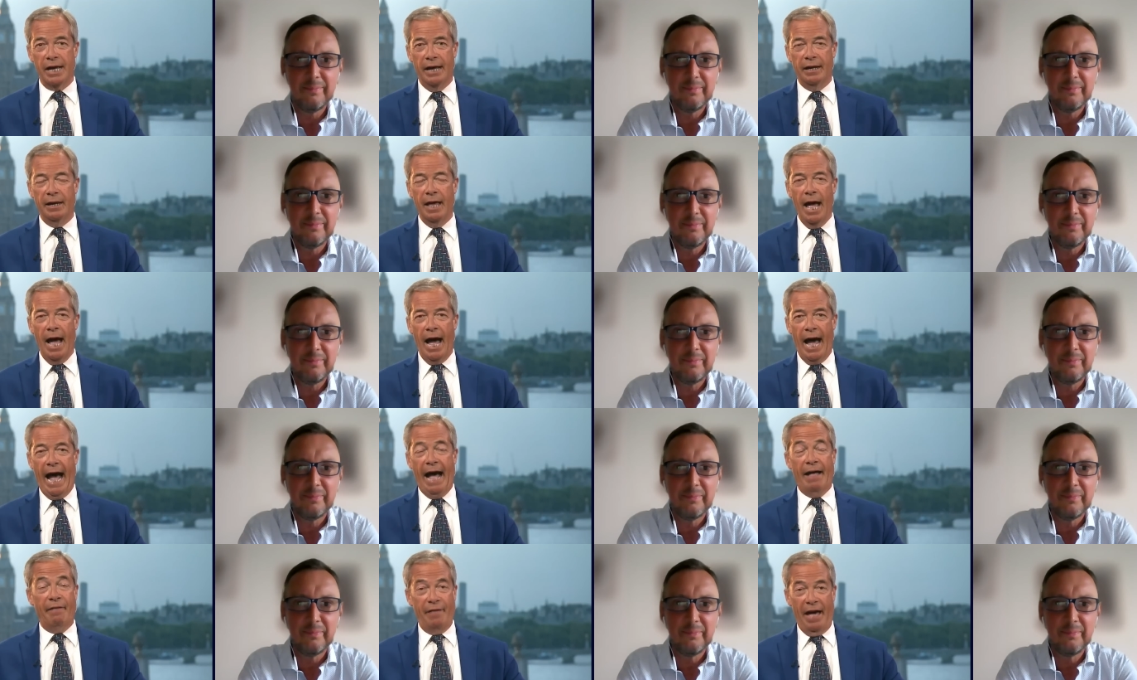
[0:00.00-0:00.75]
Speaker 1: And
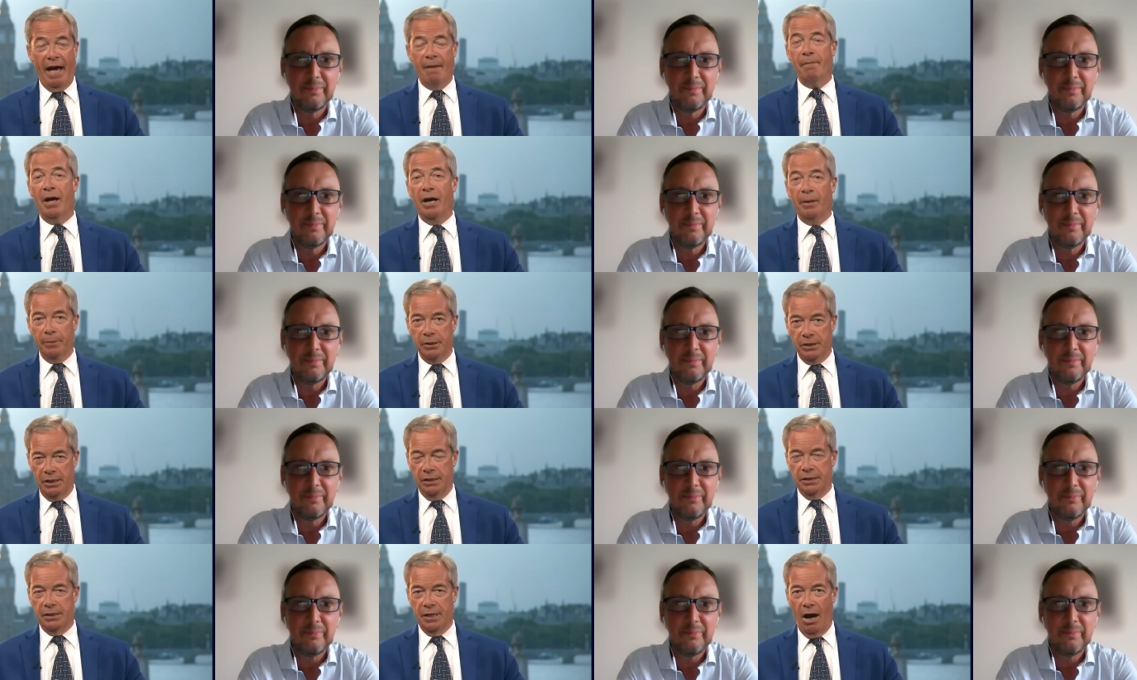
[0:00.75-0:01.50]
at that
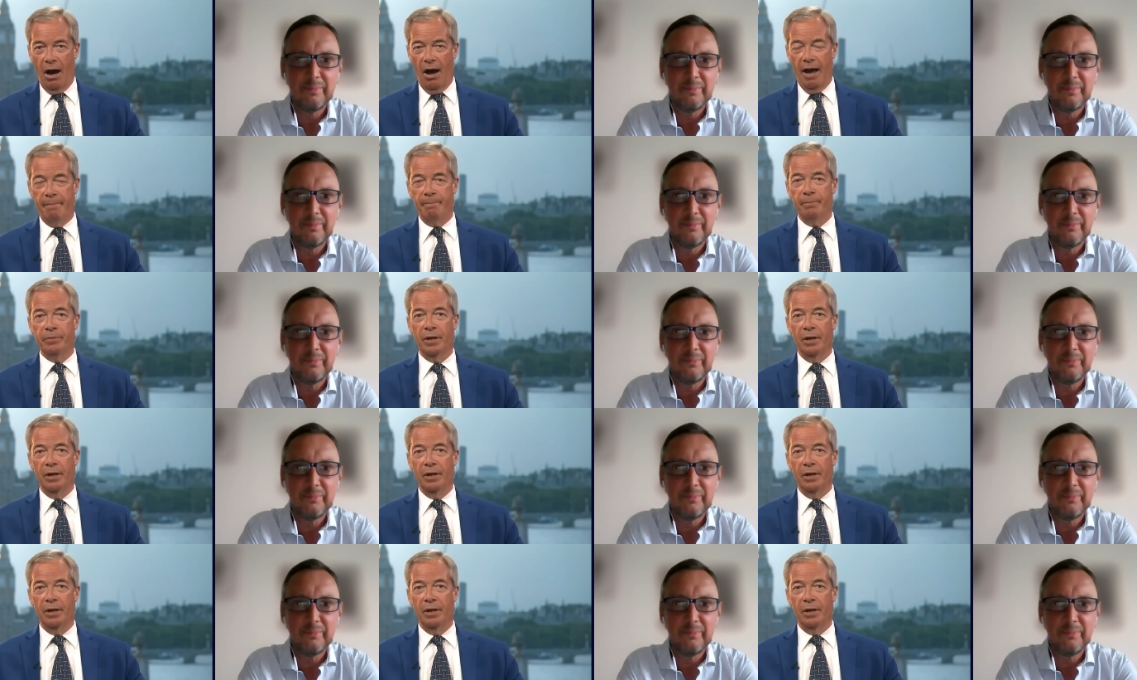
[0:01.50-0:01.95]
moment in time,